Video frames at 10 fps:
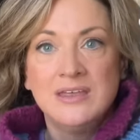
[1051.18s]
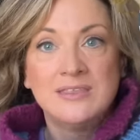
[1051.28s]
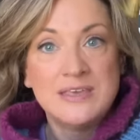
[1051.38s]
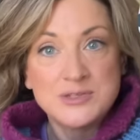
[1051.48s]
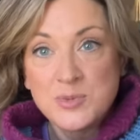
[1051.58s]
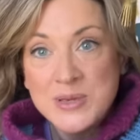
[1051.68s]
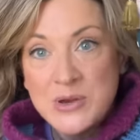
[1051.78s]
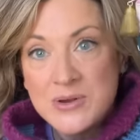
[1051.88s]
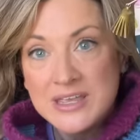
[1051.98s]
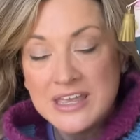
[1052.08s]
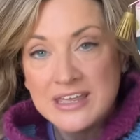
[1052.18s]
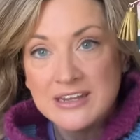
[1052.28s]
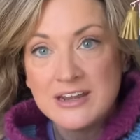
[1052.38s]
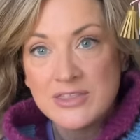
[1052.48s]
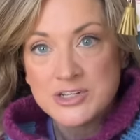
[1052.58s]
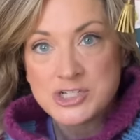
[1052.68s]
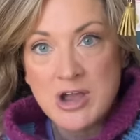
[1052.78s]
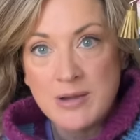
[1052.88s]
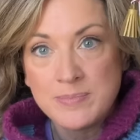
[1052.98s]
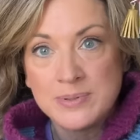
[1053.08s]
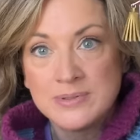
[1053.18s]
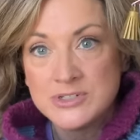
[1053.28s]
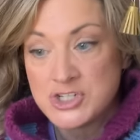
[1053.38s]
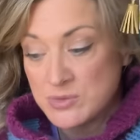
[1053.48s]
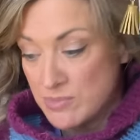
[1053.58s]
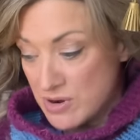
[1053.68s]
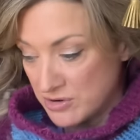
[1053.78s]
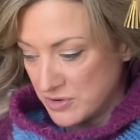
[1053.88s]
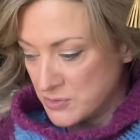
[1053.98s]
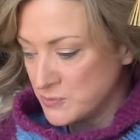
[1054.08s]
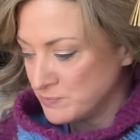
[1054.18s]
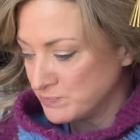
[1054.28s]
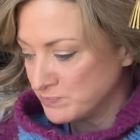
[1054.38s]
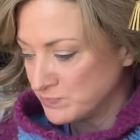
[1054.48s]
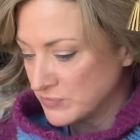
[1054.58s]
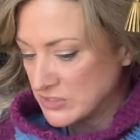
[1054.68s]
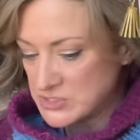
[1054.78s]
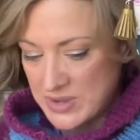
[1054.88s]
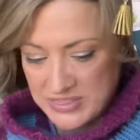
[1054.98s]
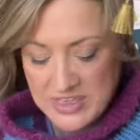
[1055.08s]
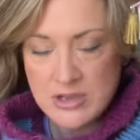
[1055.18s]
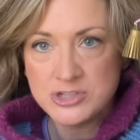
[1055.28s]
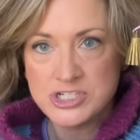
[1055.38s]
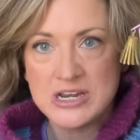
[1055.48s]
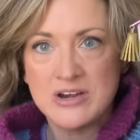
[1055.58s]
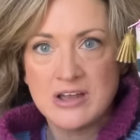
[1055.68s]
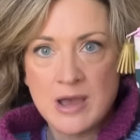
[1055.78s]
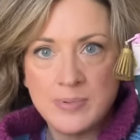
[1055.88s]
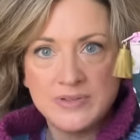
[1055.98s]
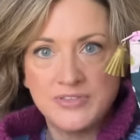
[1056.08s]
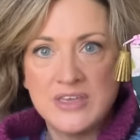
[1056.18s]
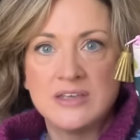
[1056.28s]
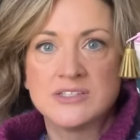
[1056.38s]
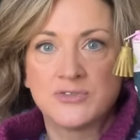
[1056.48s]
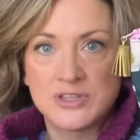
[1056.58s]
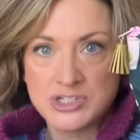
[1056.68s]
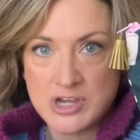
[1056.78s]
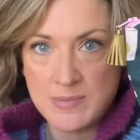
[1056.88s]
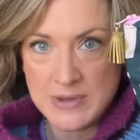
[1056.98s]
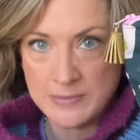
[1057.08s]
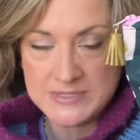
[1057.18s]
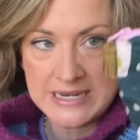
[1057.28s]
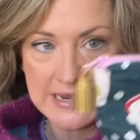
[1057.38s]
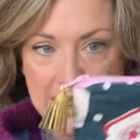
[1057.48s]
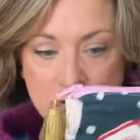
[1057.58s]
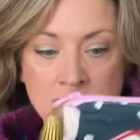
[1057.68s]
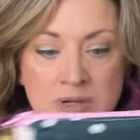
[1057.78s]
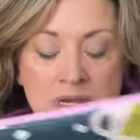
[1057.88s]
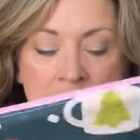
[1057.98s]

These will be going in the shop tomorrow. So I think I'll share a couple of things for the shop update now.